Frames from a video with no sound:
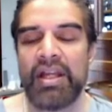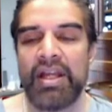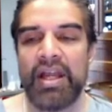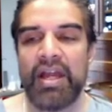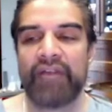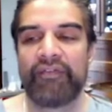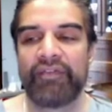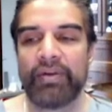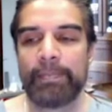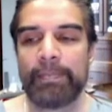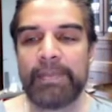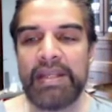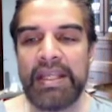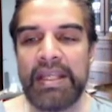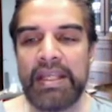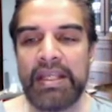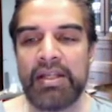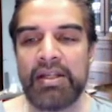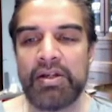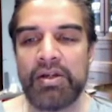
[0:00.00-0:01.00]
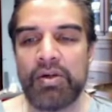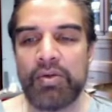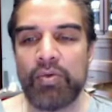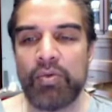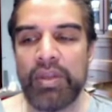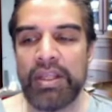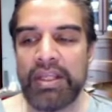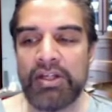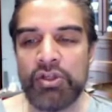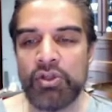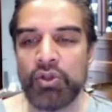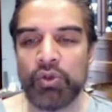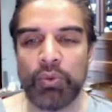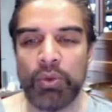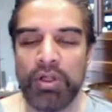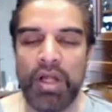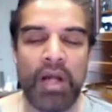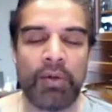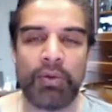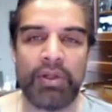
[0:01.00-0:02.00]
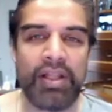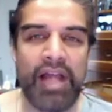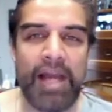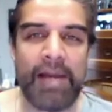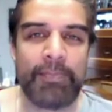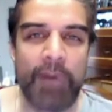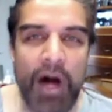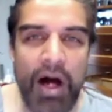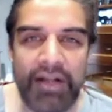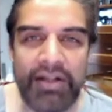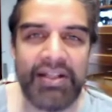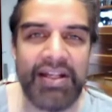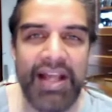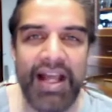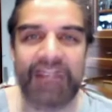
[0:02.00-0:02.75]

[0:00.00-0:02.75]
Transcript: and for me, the issues were not really hypotony.